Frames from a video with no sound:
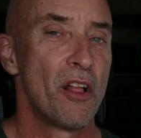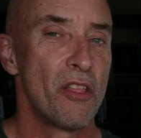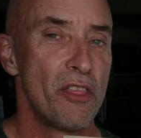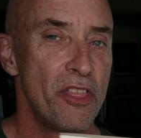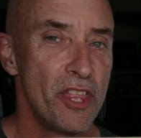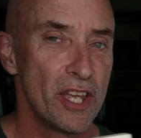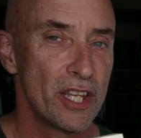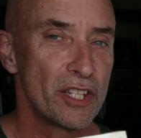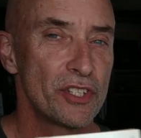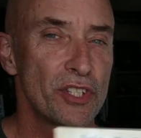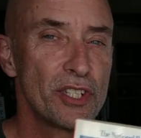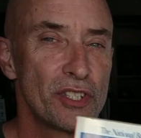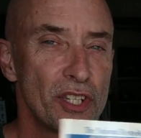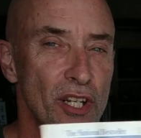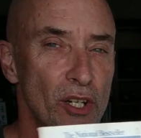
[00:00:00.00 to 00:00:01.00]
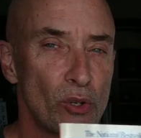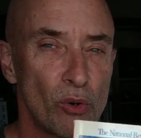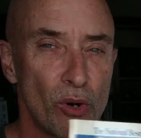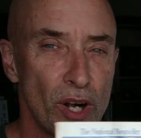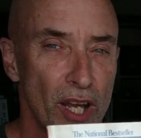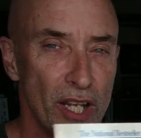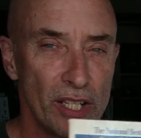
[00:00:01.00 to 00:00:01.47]
this is a
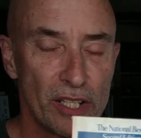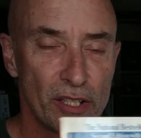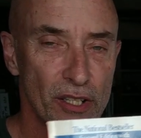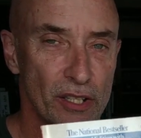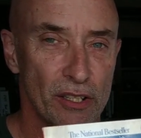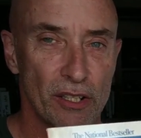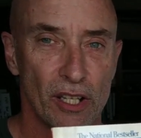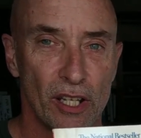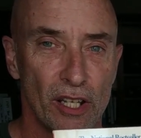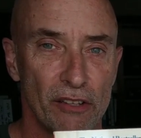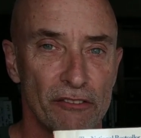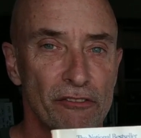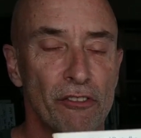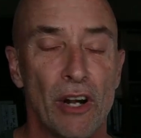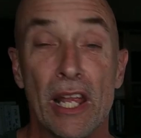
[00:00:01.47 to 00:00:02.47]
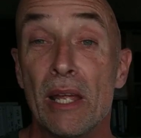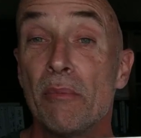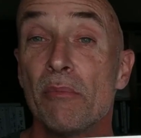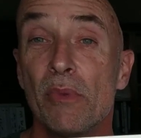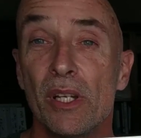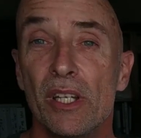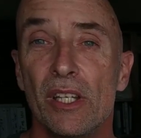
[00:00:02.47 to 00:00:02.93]
great
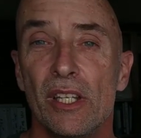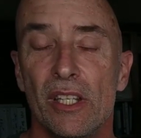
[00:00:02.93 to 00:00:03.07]
frame